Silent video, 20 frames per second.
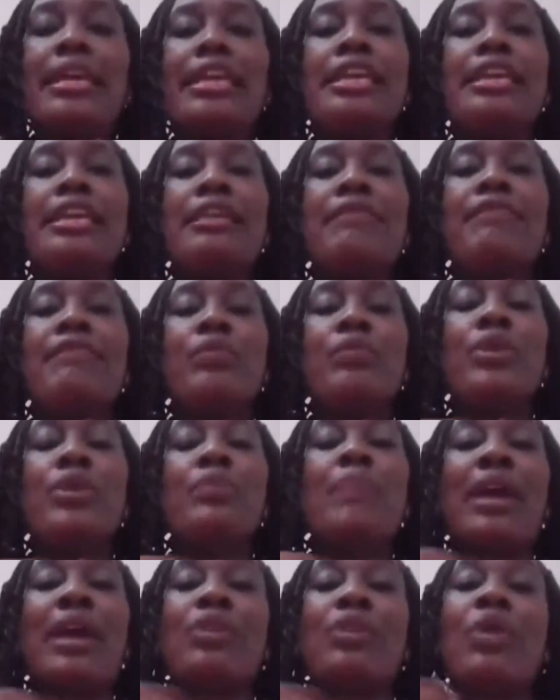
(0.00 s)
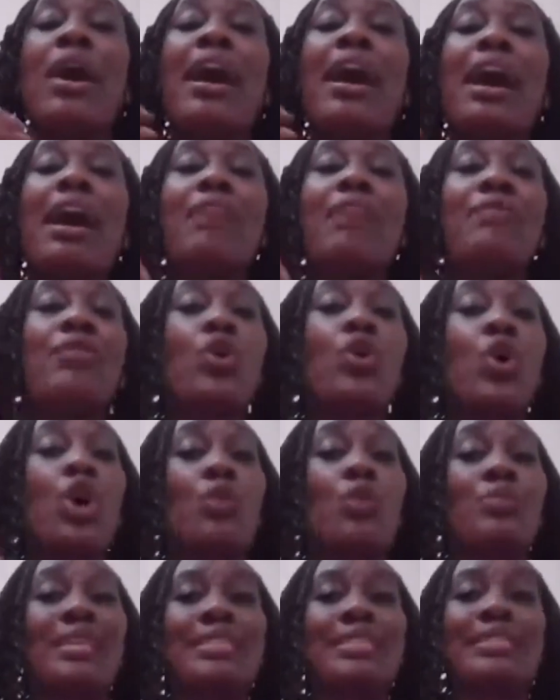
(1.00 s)
if we might not have
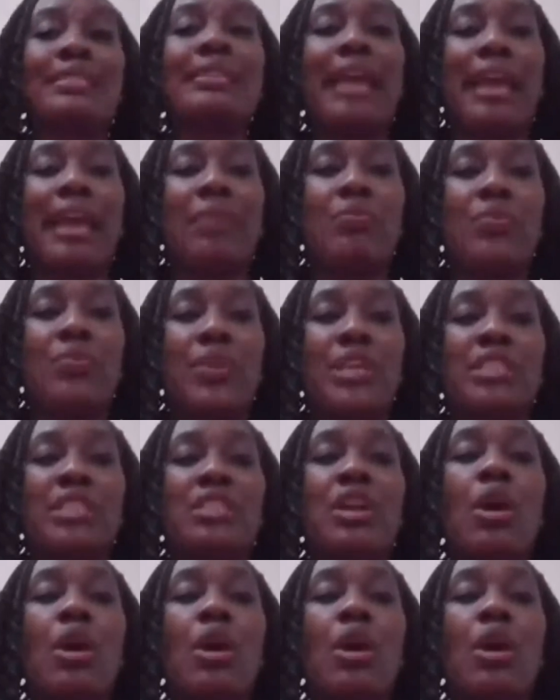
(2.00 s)
community libraries,